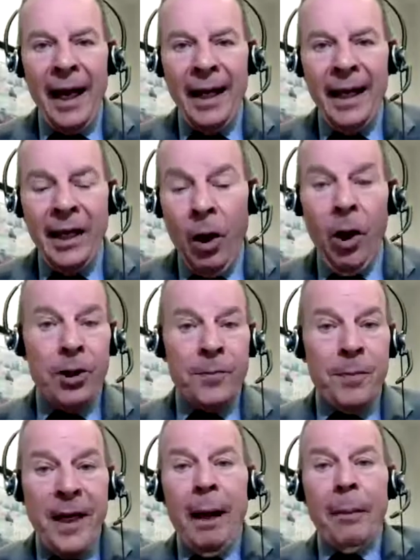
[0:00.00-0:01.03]
He calls
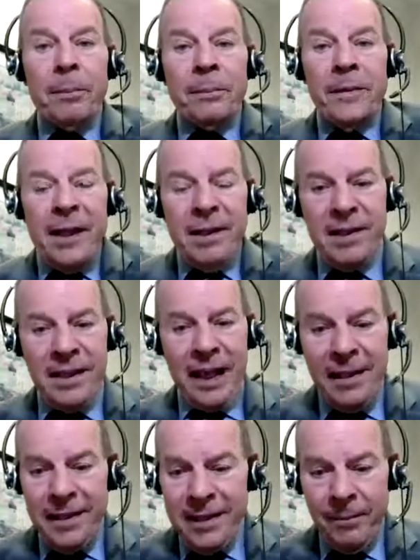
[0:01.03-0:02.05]
me up and
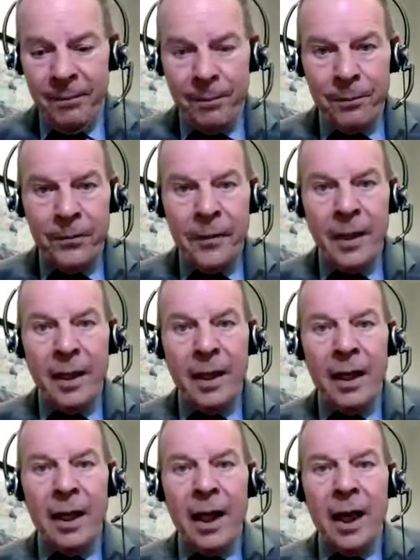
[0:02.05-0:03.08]
says,
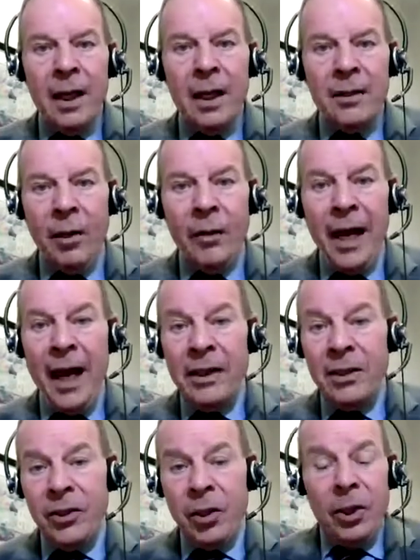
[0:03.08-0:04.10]
Tony, I
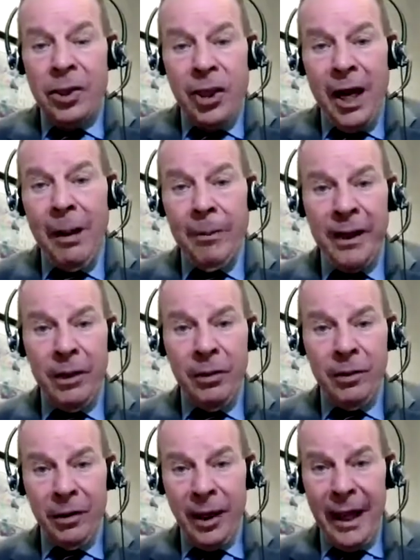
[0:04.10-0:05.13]
took a job here
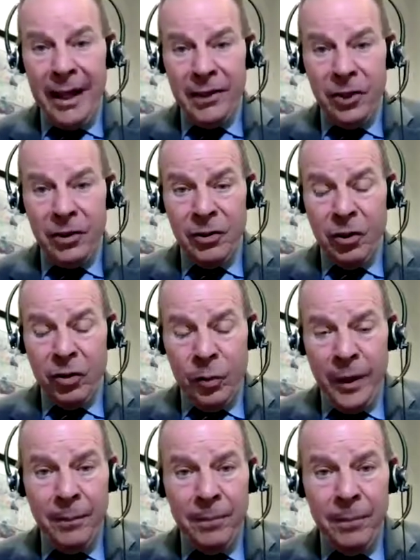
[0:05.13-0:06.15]
in the last
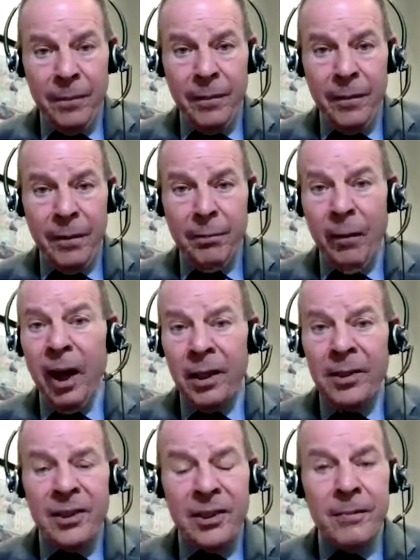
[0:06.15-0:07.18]
3
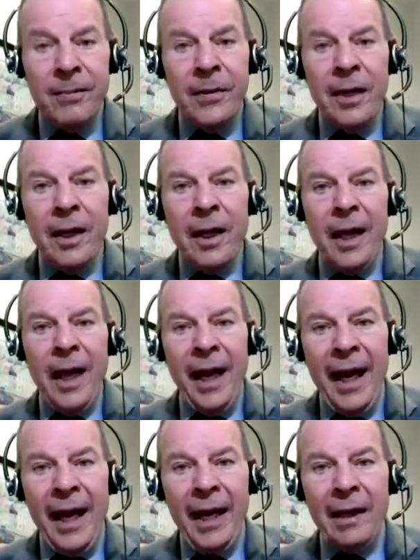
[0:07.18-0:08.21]
months,
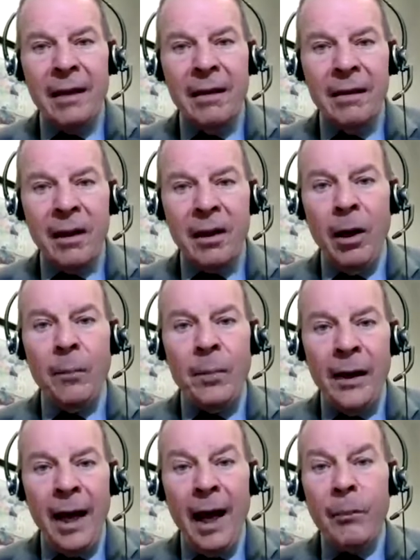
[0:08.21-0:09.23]
and the
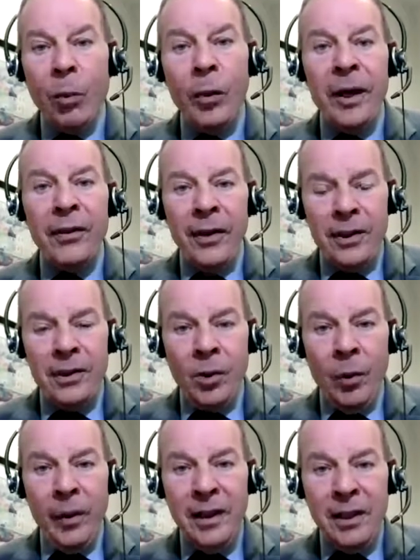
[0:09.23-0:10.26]
company I'm with is
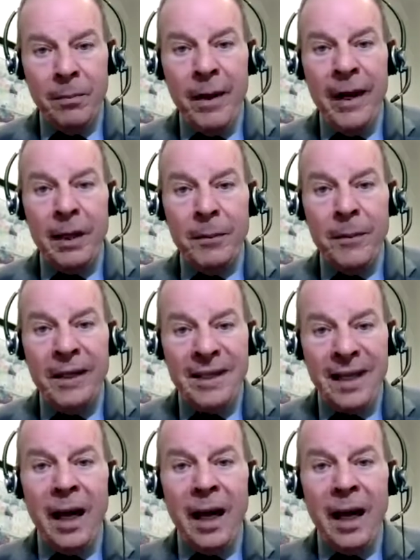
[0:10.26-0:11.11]
going to make me